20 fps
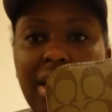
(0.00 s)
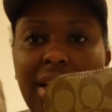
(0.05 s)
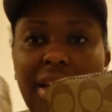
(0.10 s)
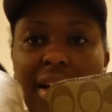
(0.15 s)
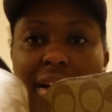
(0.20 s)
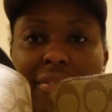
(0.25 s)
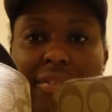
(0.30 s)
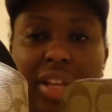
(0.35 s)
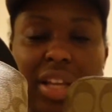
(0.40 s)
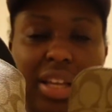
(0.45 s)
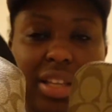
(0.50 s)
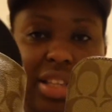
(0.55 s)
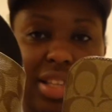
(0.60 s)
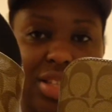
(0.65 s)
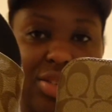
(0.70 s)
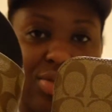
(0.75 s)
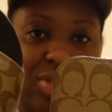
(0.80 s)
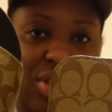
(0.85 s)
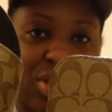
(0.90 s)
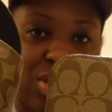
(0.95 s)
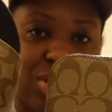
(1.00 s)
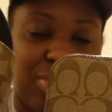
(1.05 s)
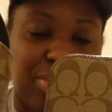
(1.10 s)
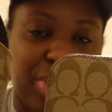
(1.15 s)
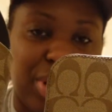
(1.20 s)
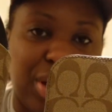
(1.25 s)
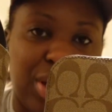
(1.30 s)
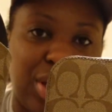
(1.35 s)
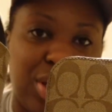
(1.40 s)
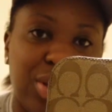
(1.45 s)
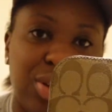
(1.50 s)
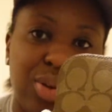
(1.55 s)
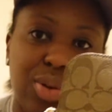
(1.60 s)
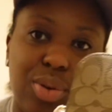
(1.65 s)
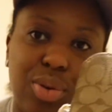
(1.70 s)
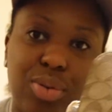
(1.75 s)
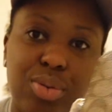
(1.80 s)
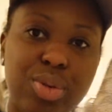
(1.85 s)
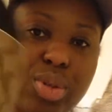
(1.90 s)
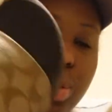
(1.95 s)
I feel like this was super
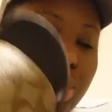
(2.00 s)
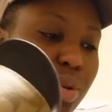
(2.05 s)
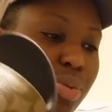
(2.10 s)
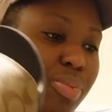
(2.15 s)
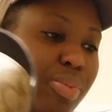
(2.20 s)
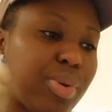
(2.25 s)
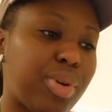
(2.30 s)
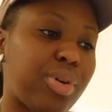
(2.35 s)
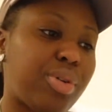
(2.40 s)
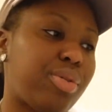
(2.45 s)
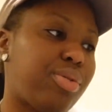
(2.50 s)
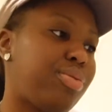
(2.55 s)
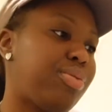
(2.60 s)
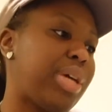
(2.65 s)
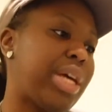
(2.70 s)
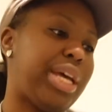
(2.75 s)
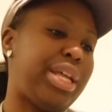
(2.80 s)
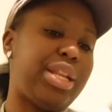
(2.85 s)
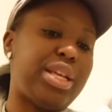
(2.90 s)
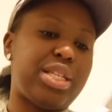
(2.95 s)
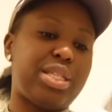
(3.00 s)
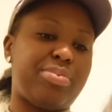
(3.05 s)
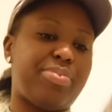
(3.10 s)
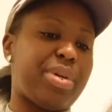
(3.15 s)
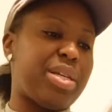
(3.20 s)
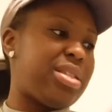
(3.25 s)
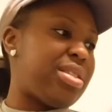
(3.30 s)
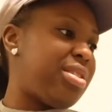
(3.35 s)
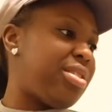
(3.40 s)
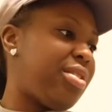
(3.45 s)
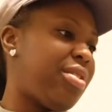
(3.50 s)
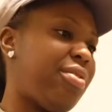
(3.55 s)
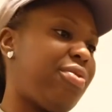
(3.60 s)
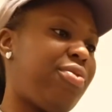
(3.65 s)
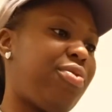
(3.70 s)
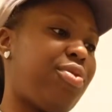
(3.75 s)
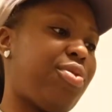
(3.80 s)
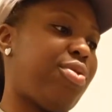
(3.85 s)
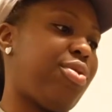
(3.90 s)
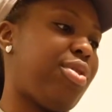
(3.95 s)
cute, super inexpensive
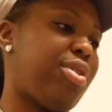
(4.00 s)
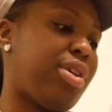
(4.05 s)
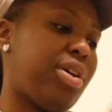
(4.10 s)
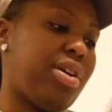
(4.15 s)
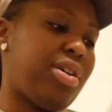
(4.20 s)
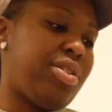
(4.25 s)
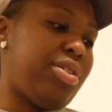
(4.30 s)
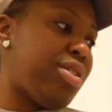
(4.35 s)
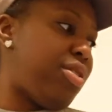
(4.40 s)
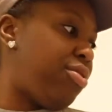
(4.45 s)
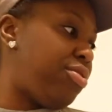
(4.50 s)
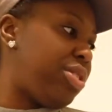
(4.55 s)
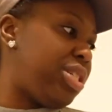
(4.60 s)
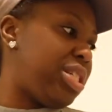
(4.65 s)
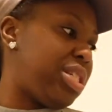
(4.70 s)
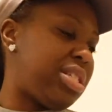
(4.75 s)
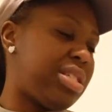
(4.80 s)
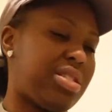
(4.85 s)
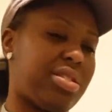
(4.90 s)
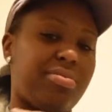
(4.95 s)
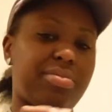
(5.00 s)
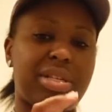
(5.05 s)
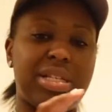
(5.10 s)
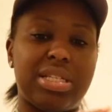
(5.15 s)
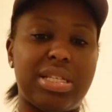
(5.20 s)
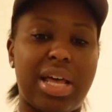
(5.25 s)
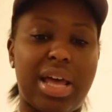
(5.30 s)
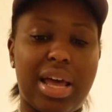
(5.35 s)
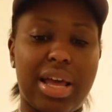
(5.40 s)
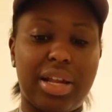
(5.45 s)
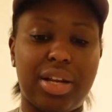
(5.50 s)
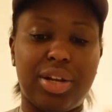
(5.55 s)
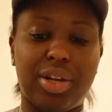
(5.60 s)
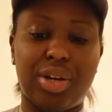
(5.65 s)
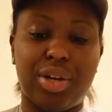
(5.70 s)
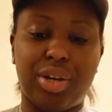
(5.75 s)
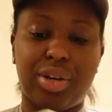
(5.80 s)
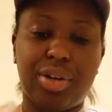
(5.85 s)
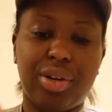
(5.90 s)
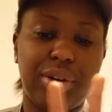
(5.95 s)
for, you know, just some
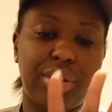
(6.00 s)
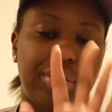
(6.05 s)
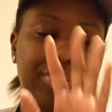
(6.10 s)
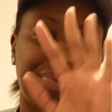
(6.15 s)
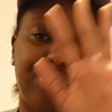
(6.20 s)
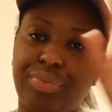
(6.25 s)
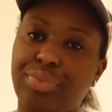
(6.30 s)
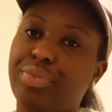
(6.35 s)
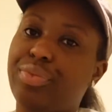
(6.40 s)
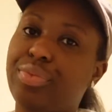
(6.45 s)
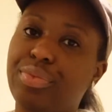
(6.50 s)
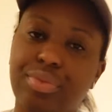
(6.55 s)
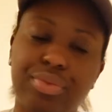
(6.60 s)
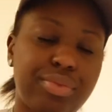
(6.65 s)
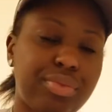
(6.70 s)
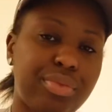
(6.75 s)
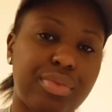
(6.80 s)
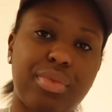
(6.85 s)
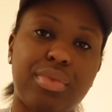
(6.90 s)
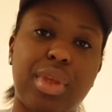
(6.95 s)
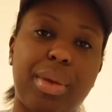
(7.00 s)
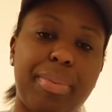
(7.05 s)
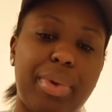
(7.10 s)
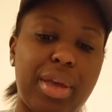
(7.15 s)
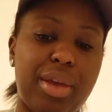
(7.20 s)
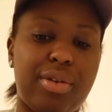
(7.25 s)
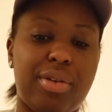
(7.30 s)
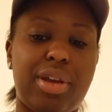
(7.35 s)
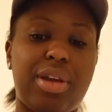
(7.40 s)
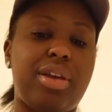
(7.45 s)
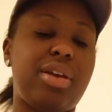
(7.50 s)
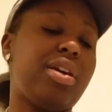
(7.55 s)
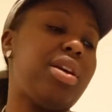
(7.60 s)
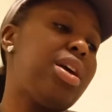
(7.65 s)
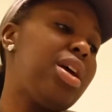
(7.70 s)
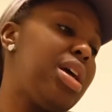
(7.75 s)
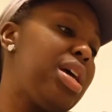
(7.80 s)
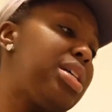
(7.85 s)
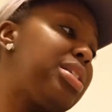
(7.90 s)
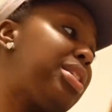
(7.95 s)
designer. Period.
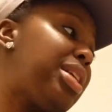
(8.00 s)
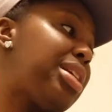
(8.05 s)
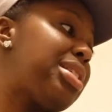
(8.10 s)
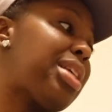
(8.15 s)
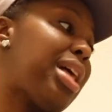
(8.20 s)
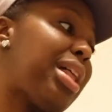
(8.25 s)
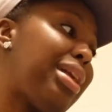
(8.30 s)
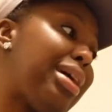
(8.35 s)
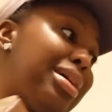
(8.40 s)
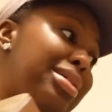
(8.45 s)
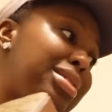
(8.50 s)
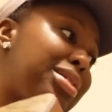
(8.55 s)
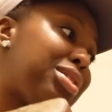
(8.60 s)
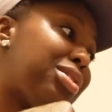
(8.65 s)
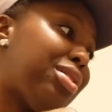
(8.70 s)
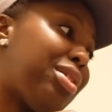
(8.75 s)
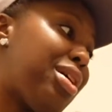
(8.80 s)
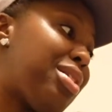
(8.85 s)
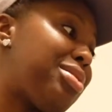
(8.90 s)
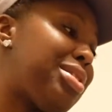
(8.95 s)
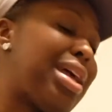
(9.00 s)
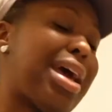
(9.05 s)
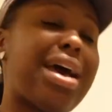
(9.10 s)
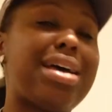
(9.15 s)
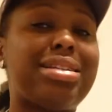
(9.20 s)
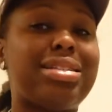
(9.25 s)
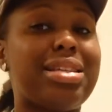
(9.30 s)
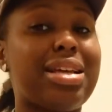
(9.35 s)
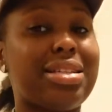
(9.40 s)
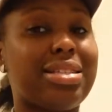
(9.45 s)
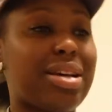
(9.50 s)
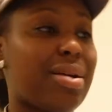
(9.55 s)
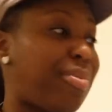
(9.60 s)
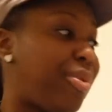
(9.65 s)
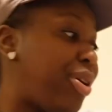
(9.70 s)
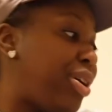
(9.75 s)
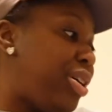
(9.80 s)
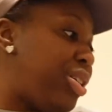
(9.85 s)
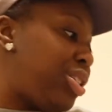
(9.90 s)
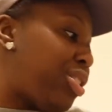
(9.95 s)
So that's all I had to show y'all today. I just had to come on
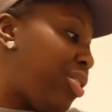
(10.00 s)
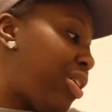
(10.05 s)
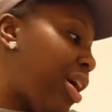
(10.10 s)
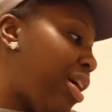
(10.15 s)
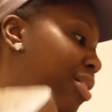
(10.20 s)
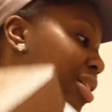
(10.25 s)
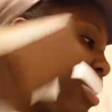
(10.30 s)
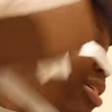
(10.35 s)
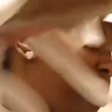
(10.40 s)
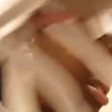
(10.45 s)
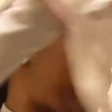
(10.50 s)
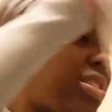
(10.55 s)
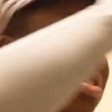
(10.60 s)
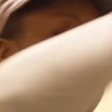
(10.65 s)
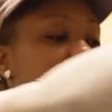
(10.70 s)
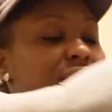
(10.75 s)
here and show y'all because